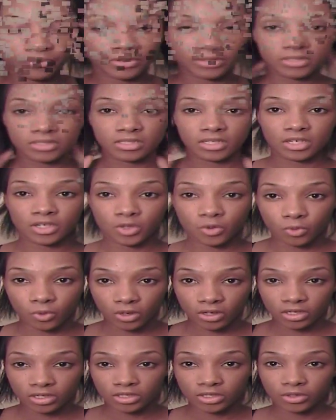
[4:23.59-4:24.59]
First thing you
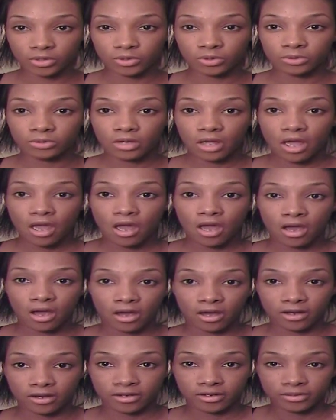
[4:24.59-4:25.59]
want to do,
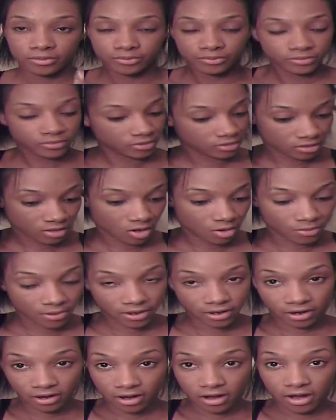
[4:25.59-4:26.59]
comb
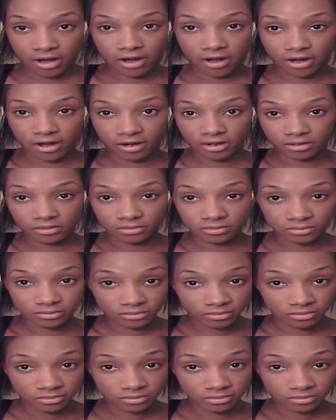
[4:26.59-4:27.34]
out your hair